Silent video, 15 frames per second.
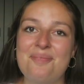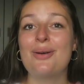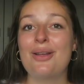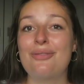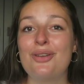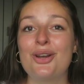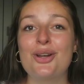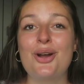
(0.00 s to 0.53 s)
Now,
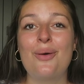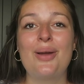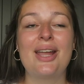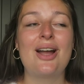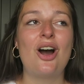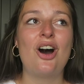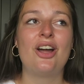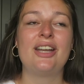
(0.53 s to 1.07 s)
if you're
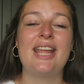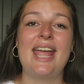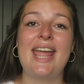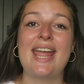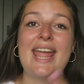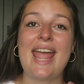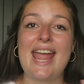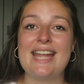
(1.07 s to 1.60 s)
going on
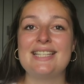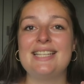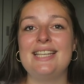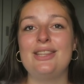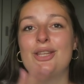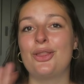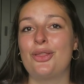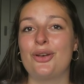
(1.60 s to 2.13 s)
a
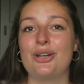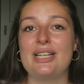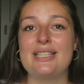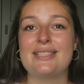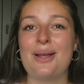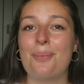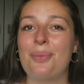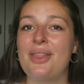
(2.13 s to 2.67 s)
eighteen to thirty
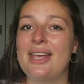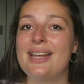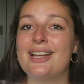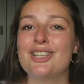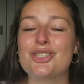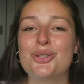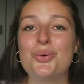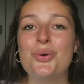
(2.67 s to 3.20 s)

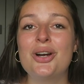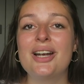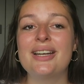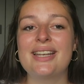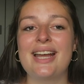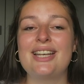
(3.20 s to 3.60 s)
something tour,